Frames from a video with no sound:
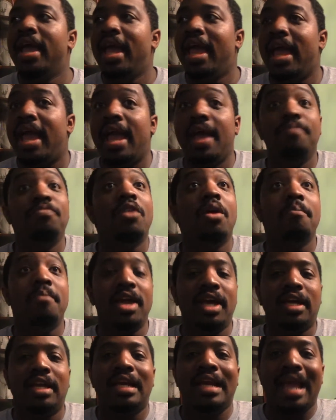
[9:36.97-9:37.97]
And they're
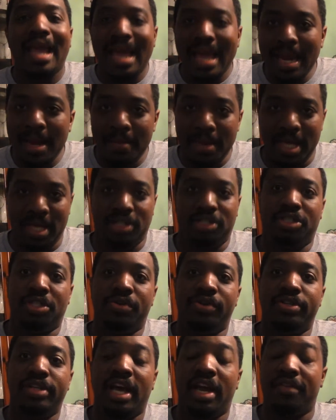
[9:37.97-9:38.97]
making an animated
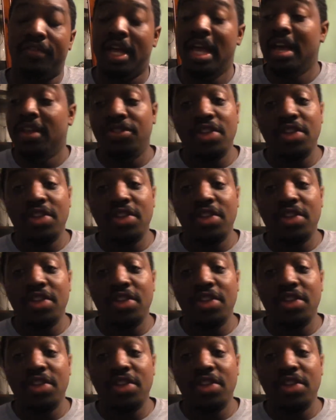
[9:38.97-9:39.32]
series out of it.